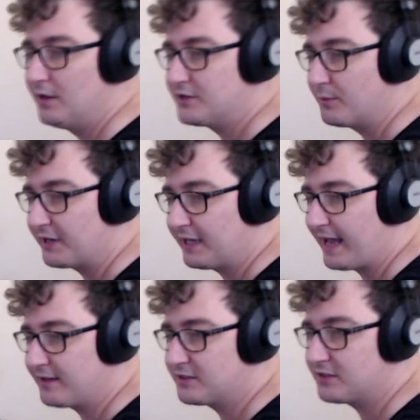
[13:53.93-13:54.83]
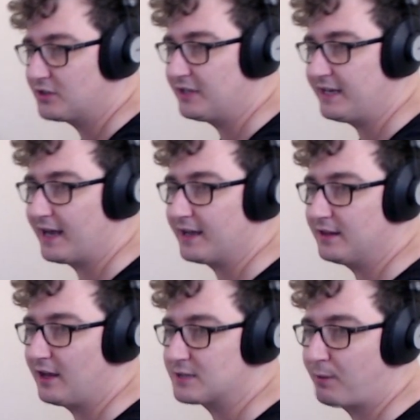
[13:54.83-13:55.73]
So we're going to get to the uh,
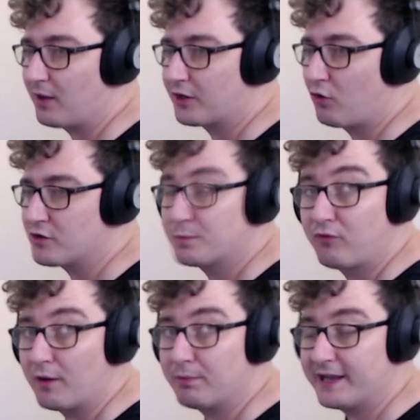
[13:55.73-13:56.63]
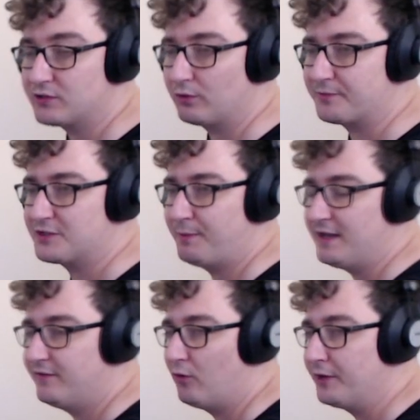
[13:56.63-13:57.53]
last part of the chorus before I play it all up to
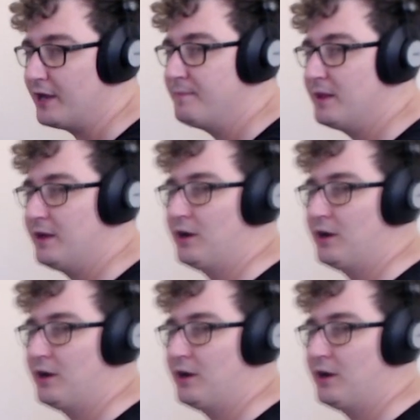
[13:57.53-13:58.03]
speed for you.